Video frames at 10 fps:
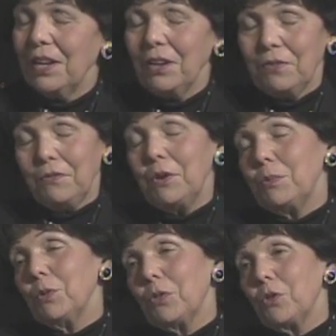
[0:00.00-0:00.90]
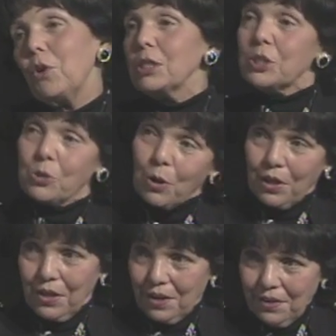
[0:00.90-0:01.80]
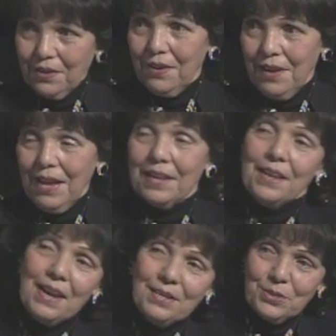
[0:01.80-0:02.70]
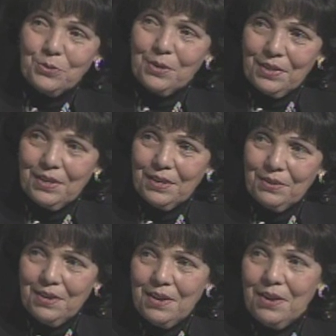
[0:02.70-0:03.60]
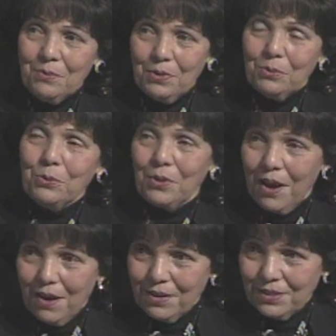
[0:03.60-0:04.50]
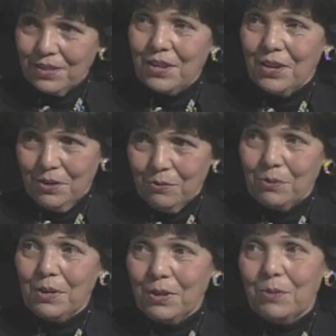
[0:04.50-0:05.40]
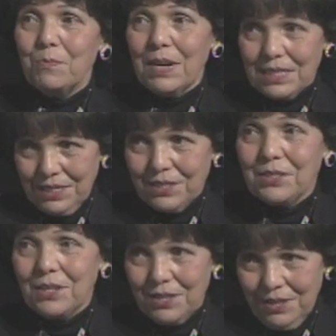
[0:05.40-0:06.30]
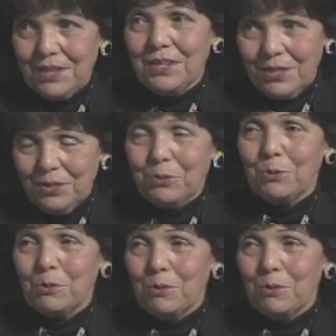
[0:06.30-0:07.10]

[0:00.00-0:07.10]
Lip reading: if we put thoughts together and hands together with good heart, we must do